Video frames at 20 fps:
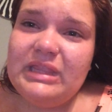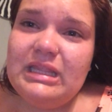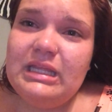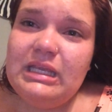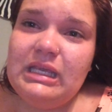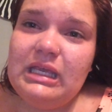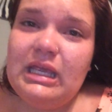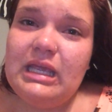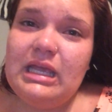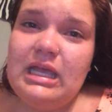
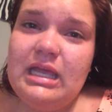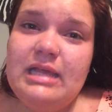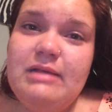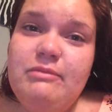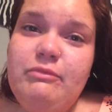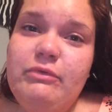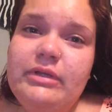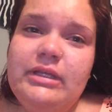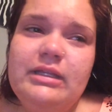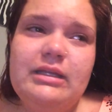like he
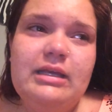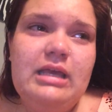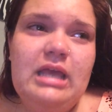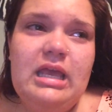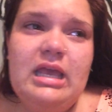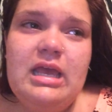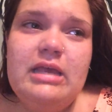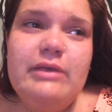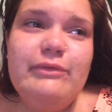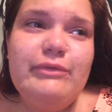
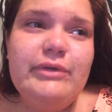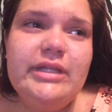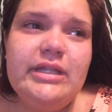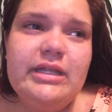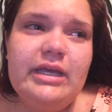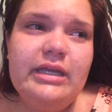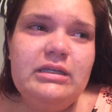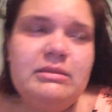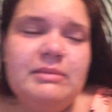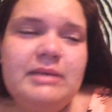
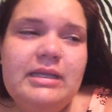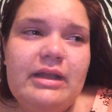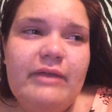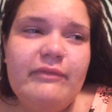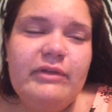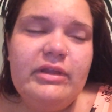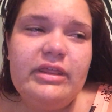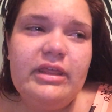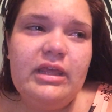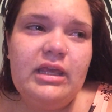really liked me and
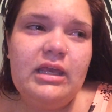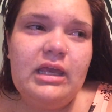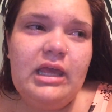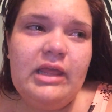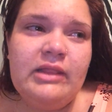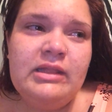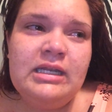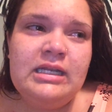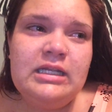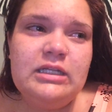everything,
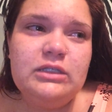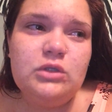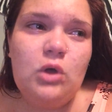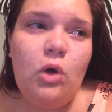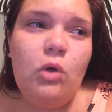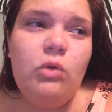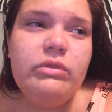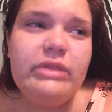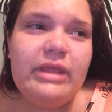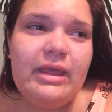and then he
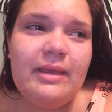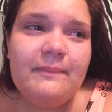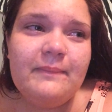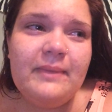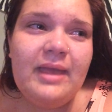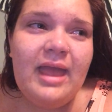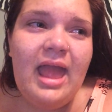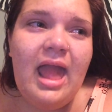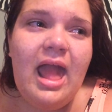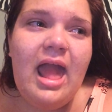told
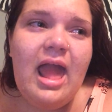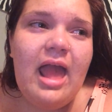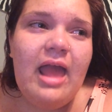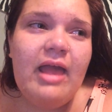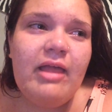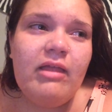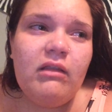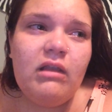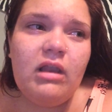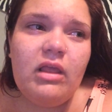them,
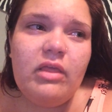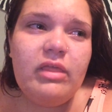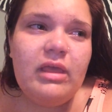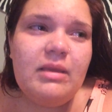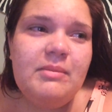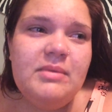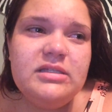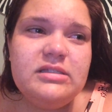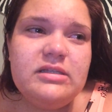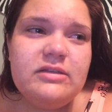and
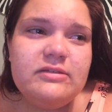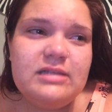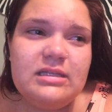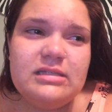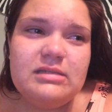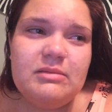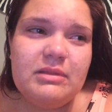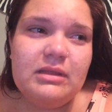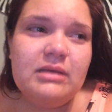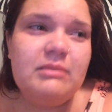they must have
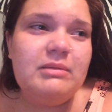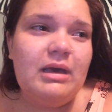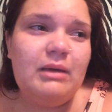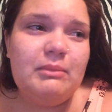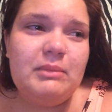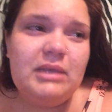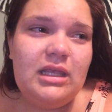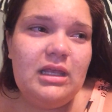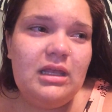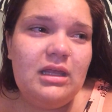said something
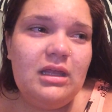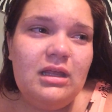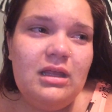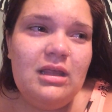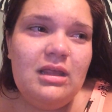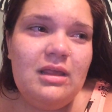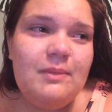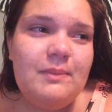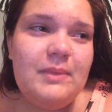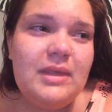about me.
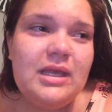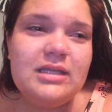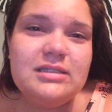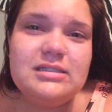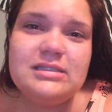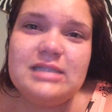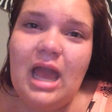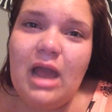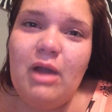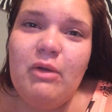
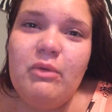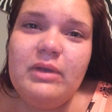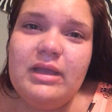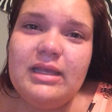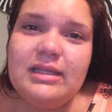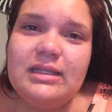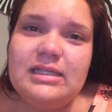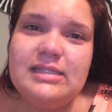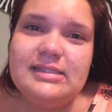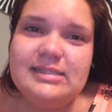Because now
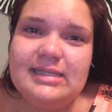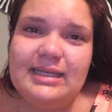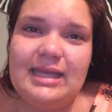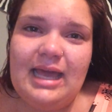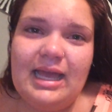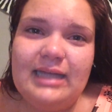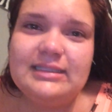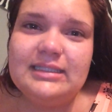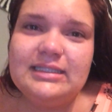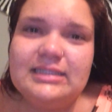he's
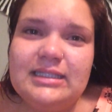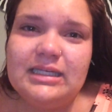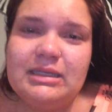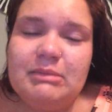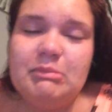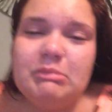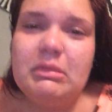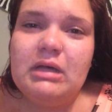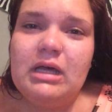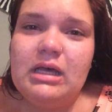like acting
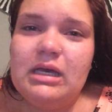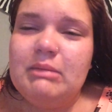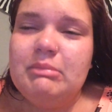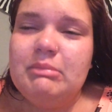like a